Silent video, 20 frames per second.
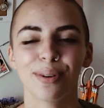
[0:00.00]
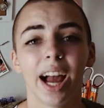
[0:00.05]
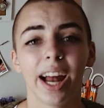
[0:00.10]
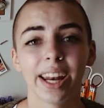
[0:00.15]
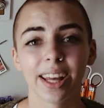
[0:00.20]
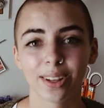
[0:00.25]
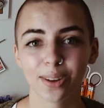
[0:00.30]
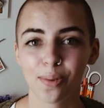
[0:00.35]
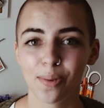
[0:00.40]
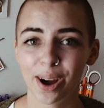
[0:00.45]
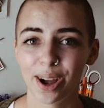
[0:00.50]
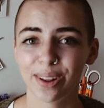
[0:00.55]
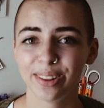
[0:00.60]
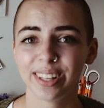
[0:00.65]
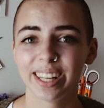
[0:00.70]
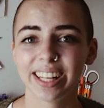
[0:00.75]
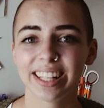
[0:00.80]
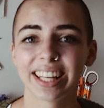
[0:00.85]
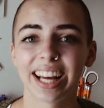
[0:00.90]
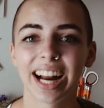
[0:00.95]
Another wild
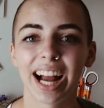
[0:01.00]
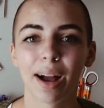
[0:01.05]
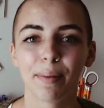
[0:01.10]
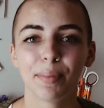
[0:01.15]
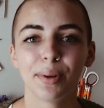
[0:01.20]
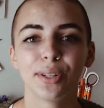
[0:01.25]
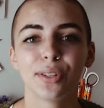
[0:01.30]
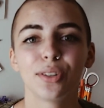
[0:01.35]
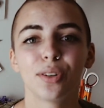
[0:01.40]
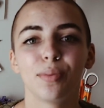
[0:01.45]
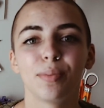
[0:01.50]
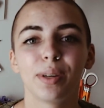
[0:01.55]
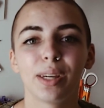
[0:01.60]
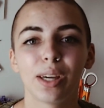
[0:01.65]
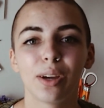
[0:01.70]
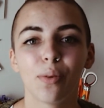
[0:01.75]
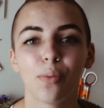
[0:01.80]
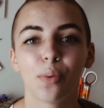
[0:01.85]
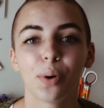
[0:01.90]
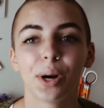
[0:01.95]
thing that happened to
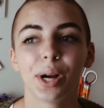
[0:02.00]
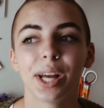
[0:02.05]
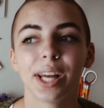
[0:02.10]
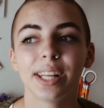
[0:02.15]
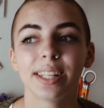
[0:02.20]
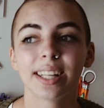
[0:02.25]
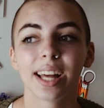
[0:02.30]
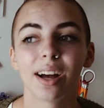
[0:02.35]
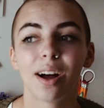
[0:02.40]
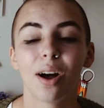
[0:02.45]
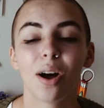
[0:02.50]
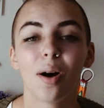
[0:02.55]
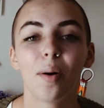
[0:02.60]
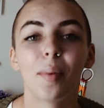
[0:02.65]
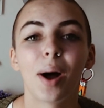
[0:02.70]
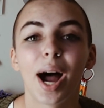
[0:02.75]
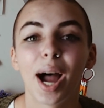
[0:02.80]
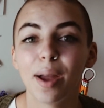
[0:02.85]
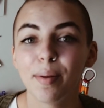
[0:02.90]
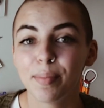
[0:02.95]
me was
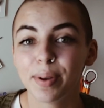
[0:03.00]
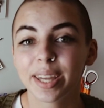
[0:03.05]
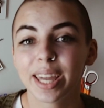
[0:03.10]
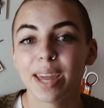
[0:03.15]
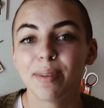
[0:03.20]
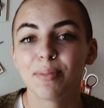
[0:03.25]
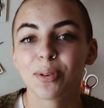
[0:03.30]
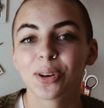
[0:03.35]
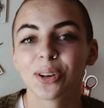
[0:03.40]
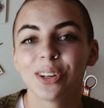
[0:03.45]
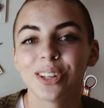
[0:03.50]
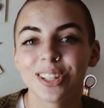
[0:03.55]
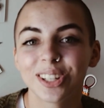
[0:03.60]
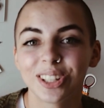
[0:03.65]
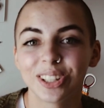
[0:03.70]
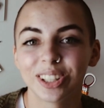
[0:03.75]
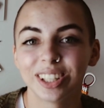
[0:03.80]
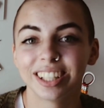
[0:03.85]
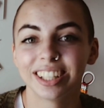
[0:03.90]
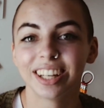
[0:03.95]
I became a
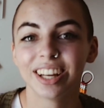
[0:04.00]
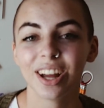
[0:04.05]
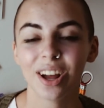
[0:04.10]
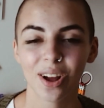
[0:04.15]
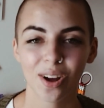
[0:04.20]
Christian,